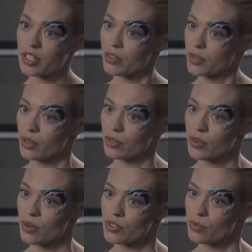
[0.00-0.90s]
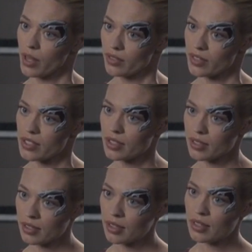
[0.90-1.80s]
the neonatal drones irrelevant
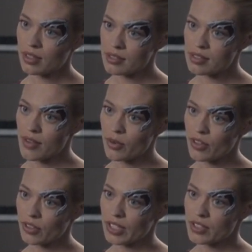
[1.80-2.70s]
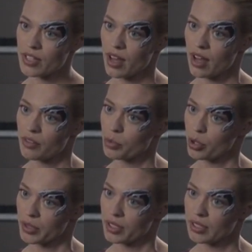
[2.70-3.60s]
and severed their link to the hive
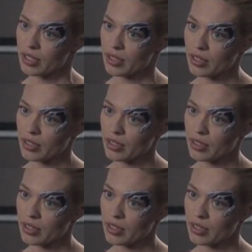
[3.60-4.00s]
permanently.